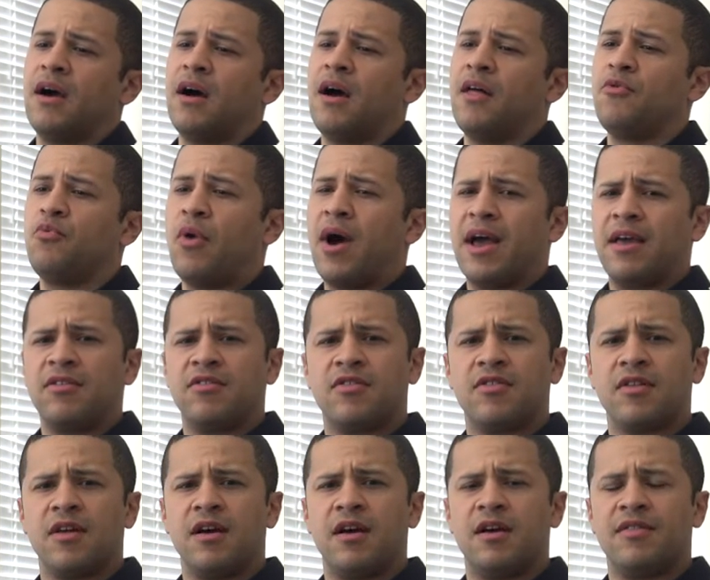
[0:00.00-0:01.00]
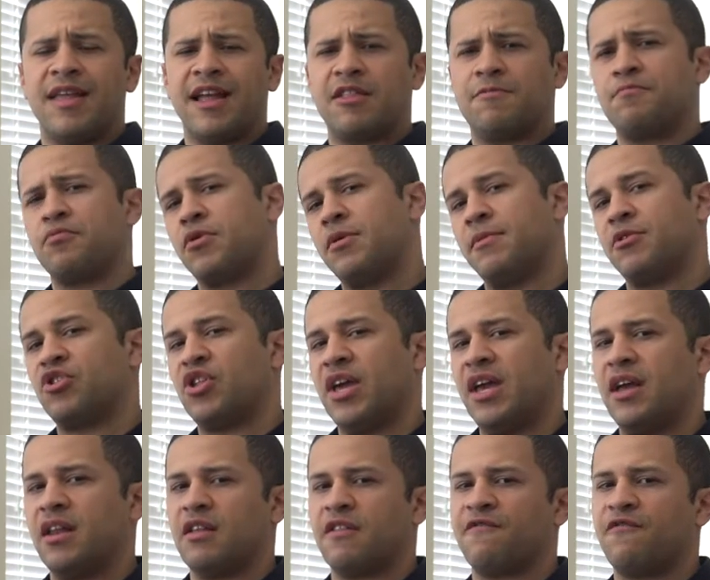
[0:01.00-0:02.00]
Otherwise, that's pretty much
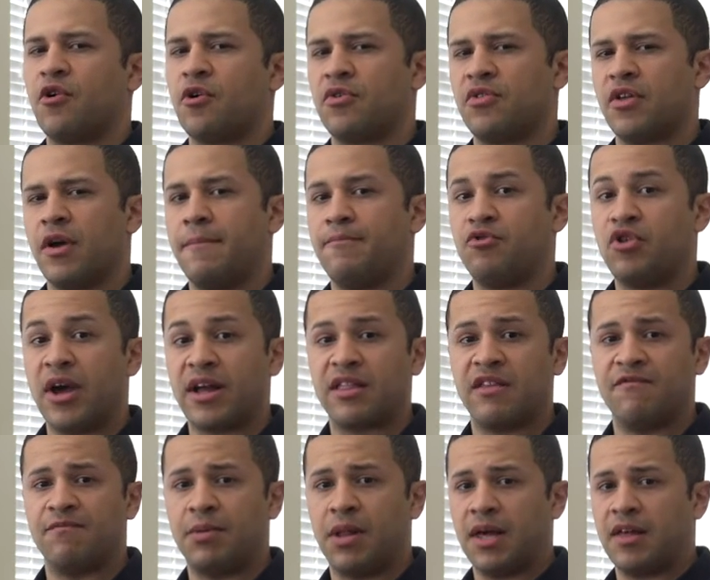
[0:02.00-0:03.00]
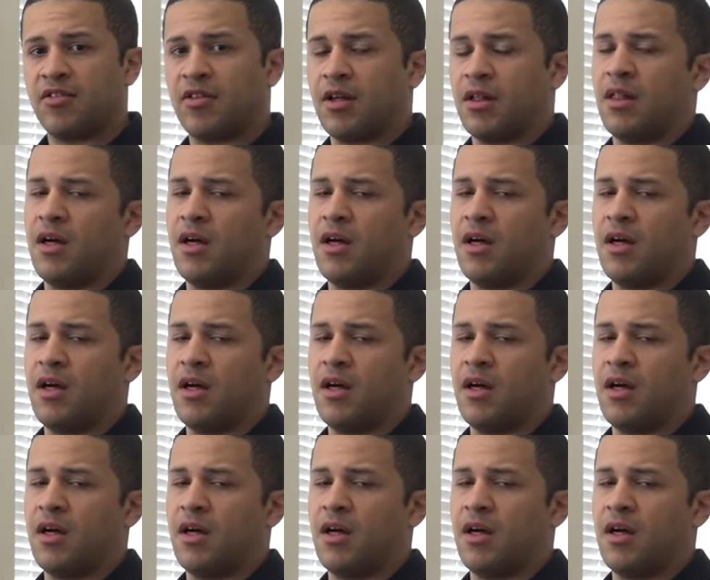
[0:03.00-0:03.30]
it as far as objective placing.